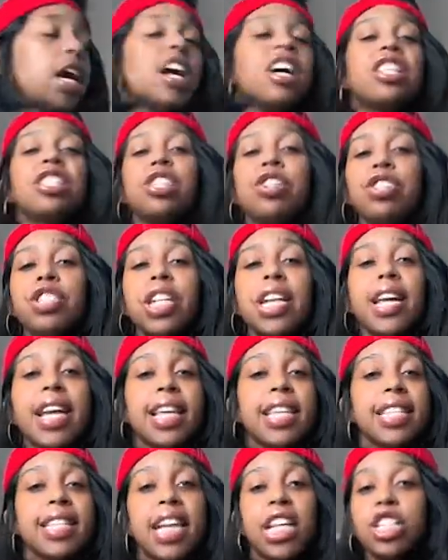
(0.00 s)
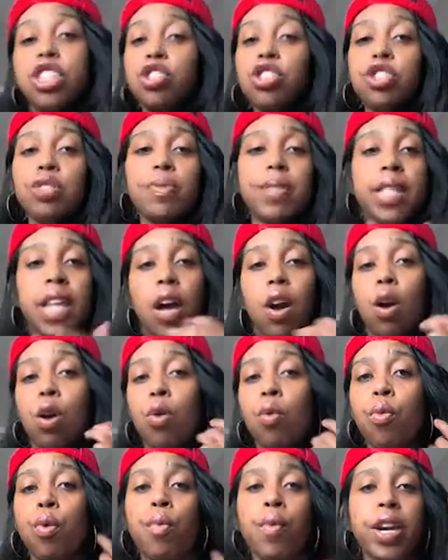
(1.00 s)
So she gets there, so she was like, oh,
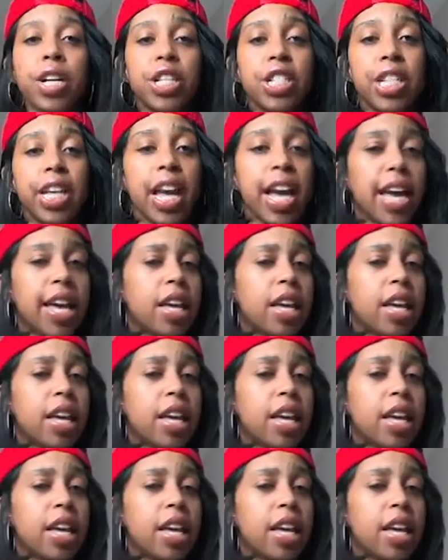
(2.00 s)
well, where's she at?